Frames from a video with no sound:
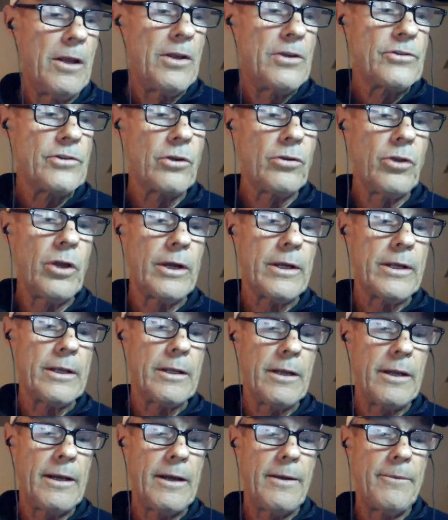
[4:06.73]
So look,
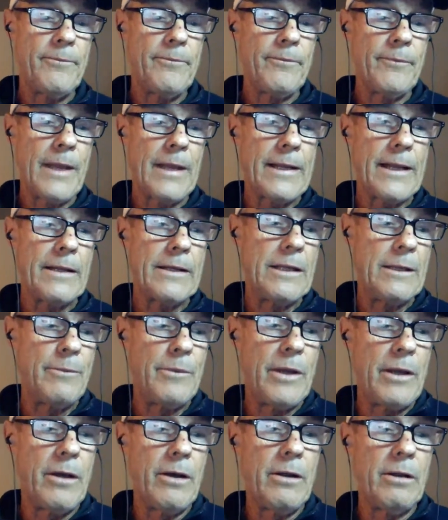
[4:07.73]
I got an
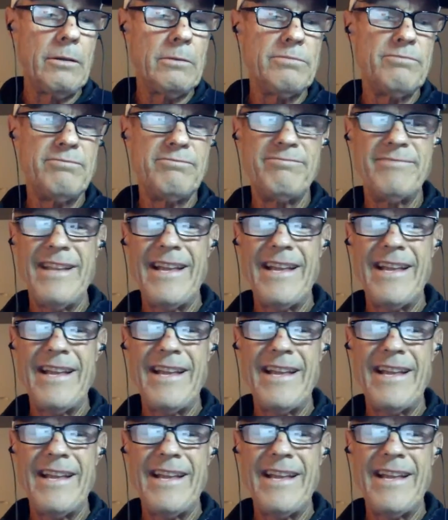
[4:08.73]
email